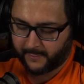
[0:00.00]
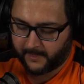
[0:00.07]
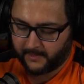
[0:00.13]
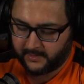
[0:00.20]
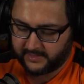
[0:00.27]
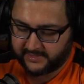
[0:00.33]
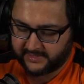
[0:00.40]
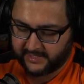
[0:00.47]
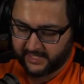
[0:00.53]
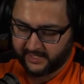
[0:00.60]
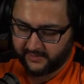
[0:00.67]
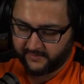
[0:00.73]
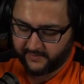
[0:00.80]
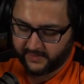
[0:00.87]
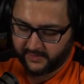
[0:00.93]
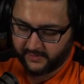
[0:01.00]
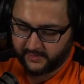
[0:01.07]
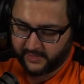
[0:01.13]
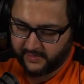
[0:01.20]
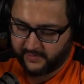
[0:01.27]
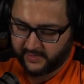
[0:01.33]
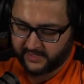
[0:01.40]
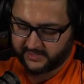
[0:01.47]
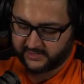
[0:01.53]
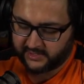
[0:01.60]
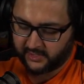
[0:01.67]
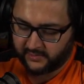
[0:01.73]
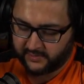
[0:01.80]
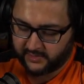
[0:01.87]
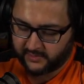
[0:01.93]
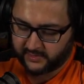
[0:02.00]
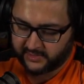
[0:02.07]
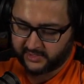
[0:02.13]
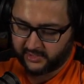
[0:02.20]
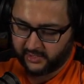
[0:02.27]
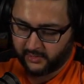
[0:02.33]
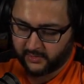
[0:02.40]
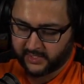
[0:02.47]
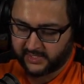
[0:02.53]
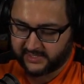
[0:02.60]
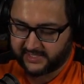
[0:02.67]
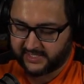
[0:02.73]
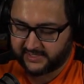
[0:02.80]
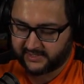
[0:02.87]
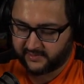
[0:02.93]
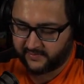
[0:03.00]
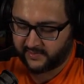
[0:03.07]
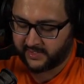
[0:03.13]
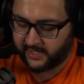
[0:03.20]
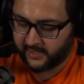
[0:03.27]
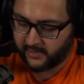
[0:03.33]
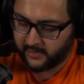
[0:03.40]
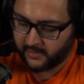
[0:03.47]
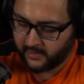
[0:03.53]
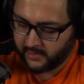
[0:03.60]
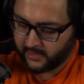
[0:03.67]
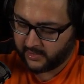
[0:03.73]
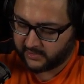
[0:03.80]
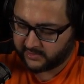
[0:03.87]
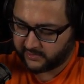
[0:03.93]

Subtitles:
Let's slide over here. In this zone, there was a no contest over there. So